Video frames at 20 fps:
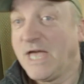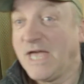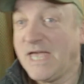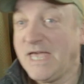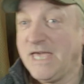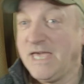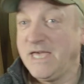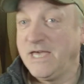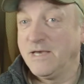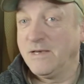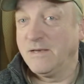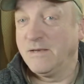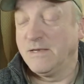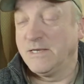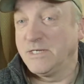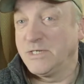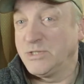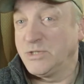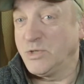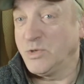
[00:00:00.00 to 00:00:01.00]
a
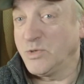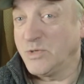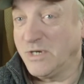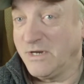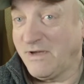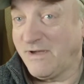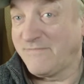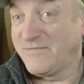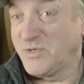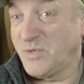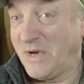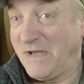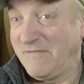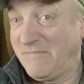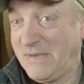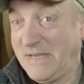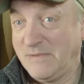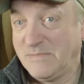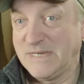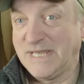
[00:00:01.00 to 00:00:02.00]
total of
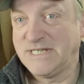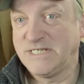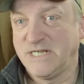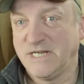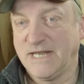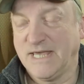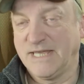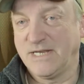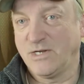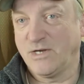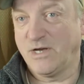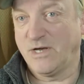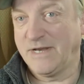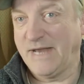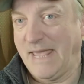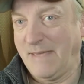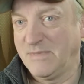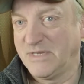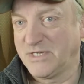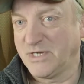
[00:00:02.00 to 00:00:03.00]
£12.99 on
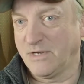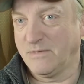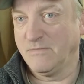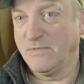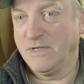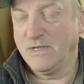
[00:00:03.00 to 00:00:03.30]
Amazon.